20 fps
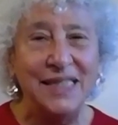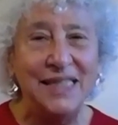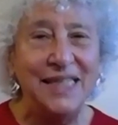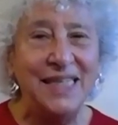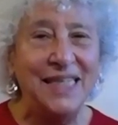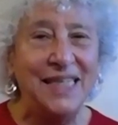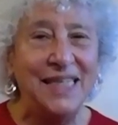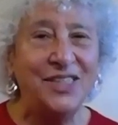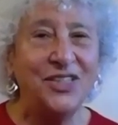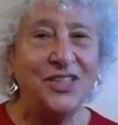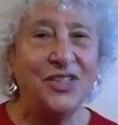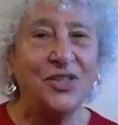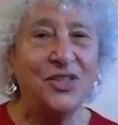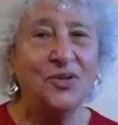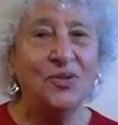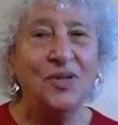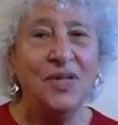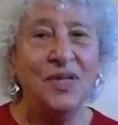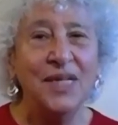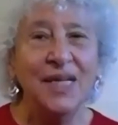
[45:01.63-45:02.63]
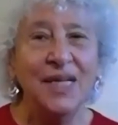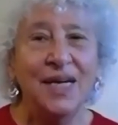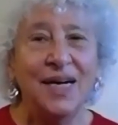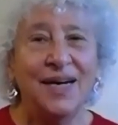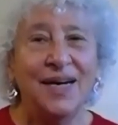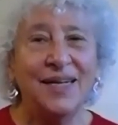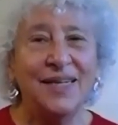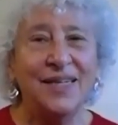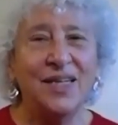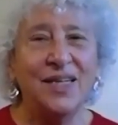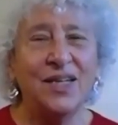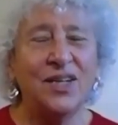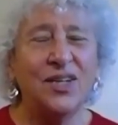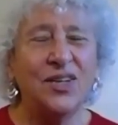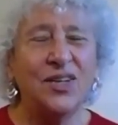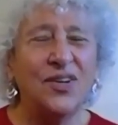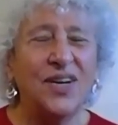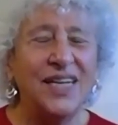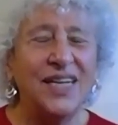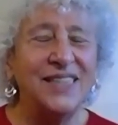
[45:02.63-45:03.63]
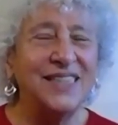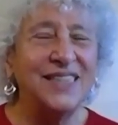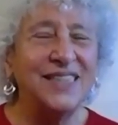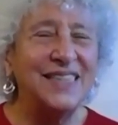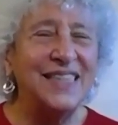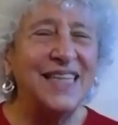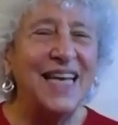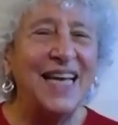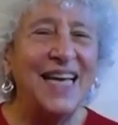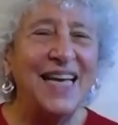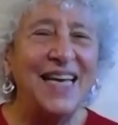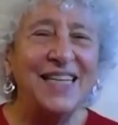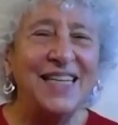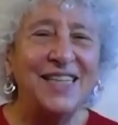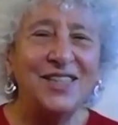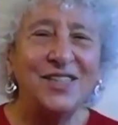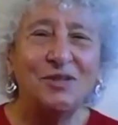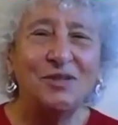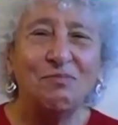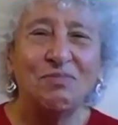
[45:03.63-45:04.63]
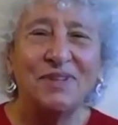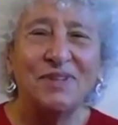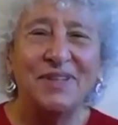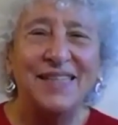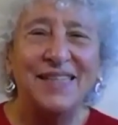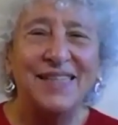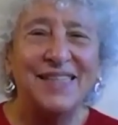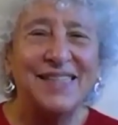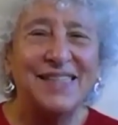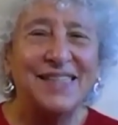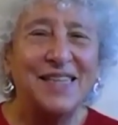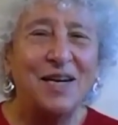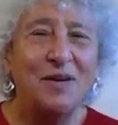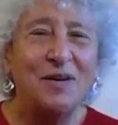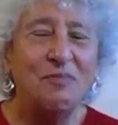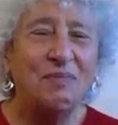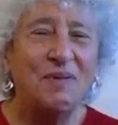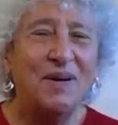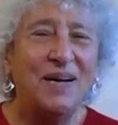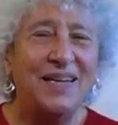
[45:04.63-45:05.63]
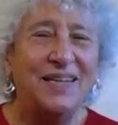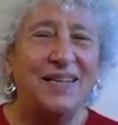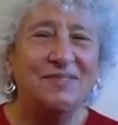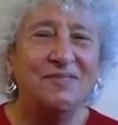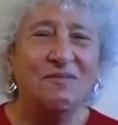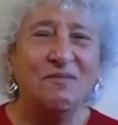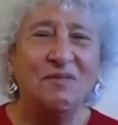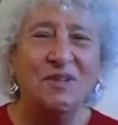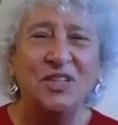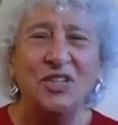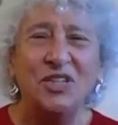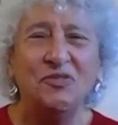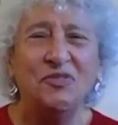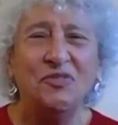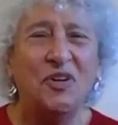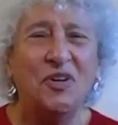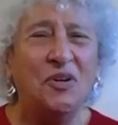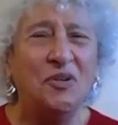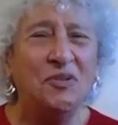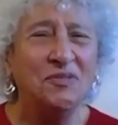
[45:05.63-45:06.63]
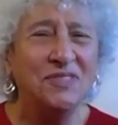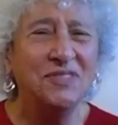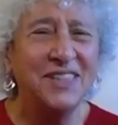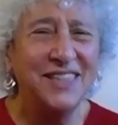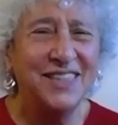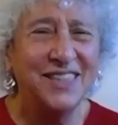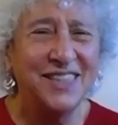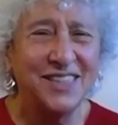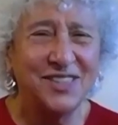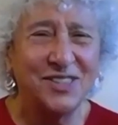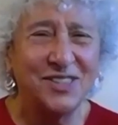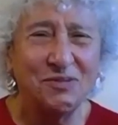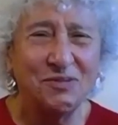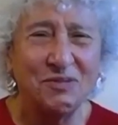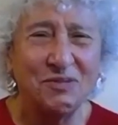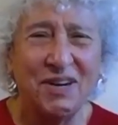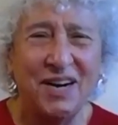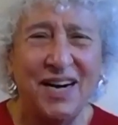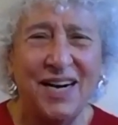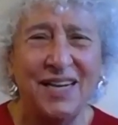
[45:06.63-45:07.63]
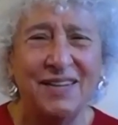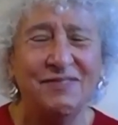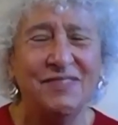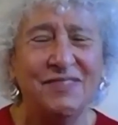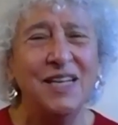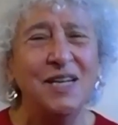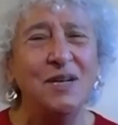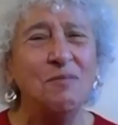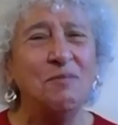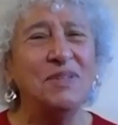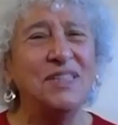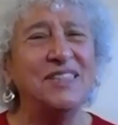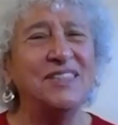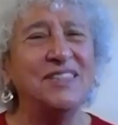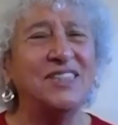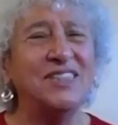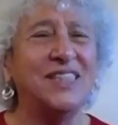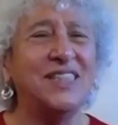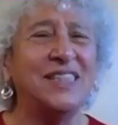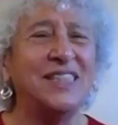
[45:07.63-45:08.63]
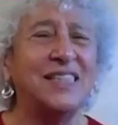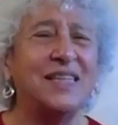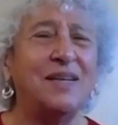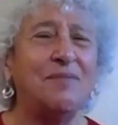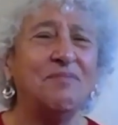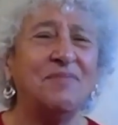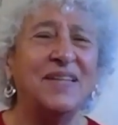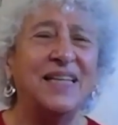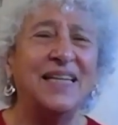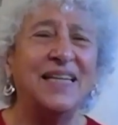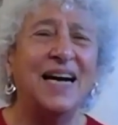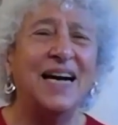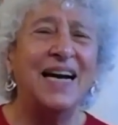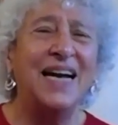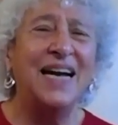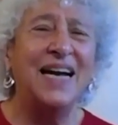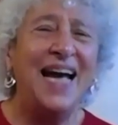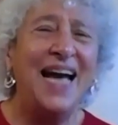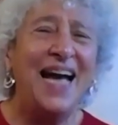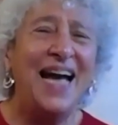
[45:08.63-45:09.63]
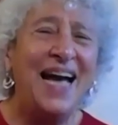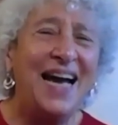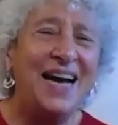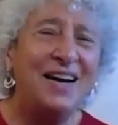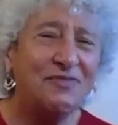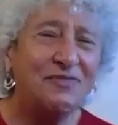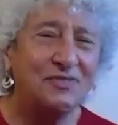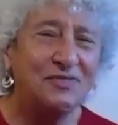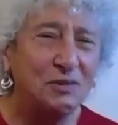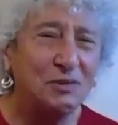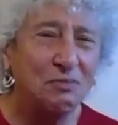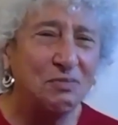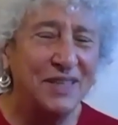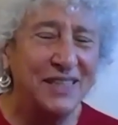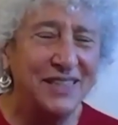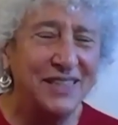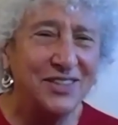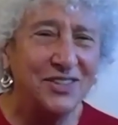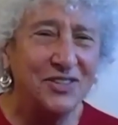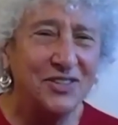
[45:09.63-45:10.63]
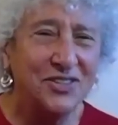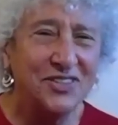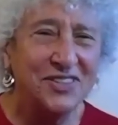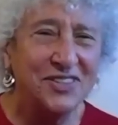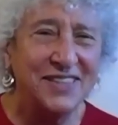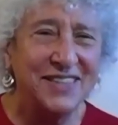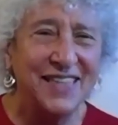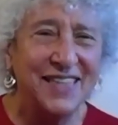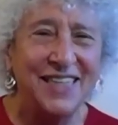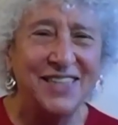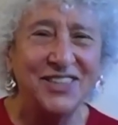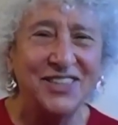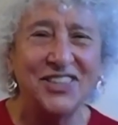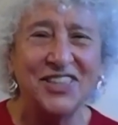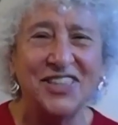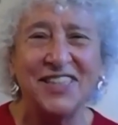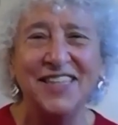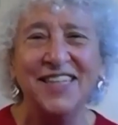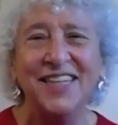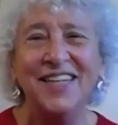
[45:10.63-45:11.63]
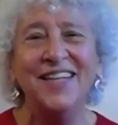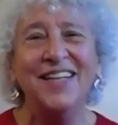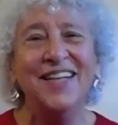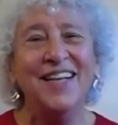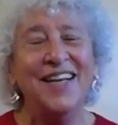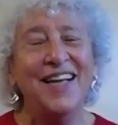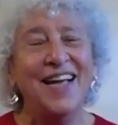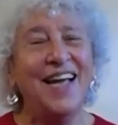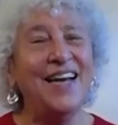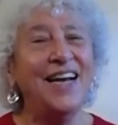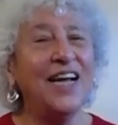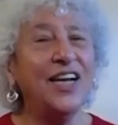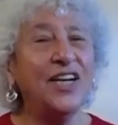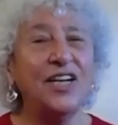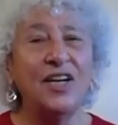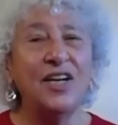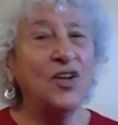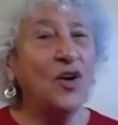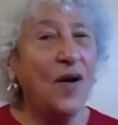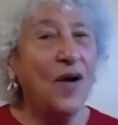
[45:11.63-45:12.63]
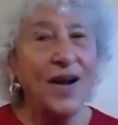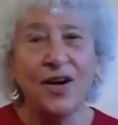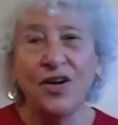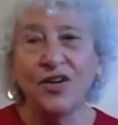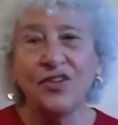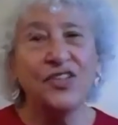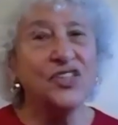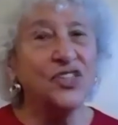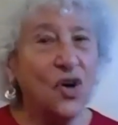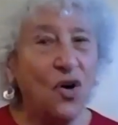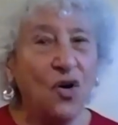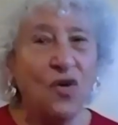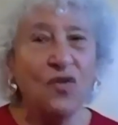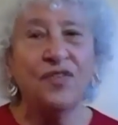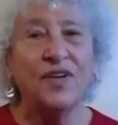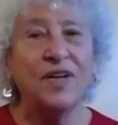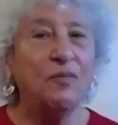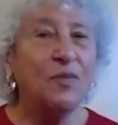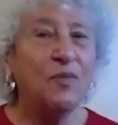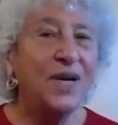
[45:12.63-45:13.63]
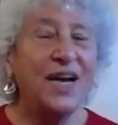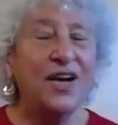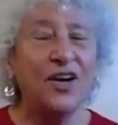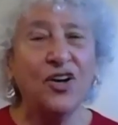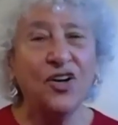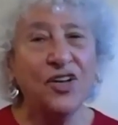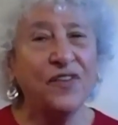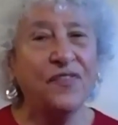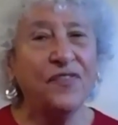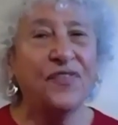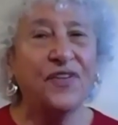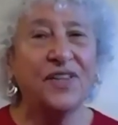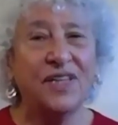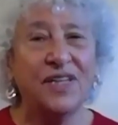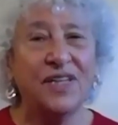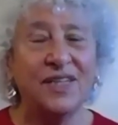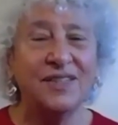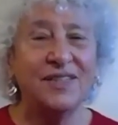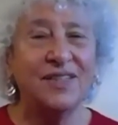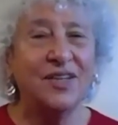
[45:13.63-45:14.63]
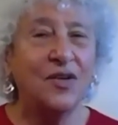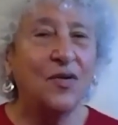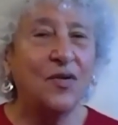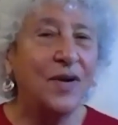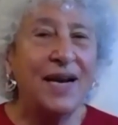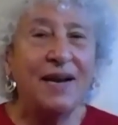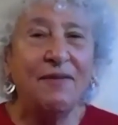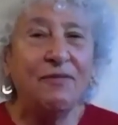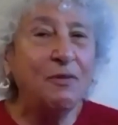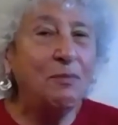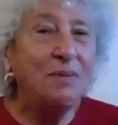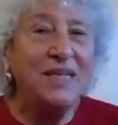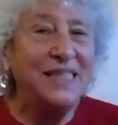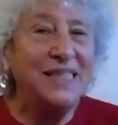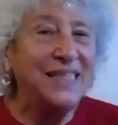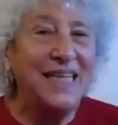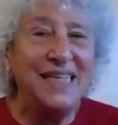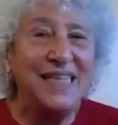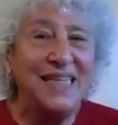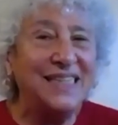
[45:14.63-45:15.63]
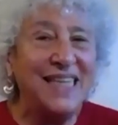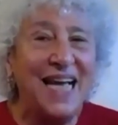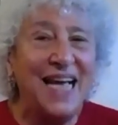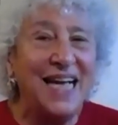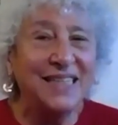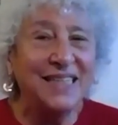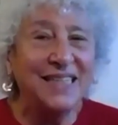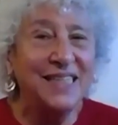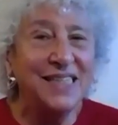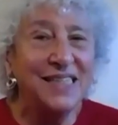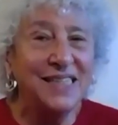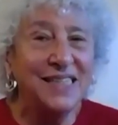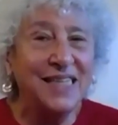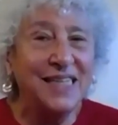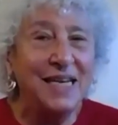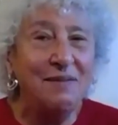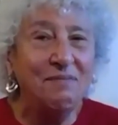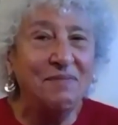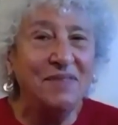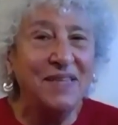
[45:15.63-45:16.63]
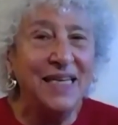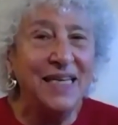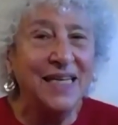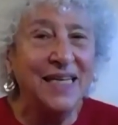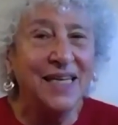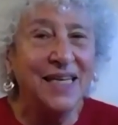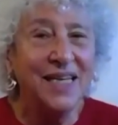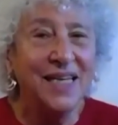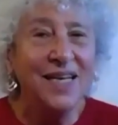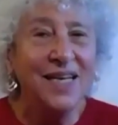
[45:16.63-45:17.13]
need you. Oh, I just hate to bring this up when you've only just arrived, but there's just something I have to bring to your attention. And I heard this over, and when I heard it for and everybody said exactly the same thing.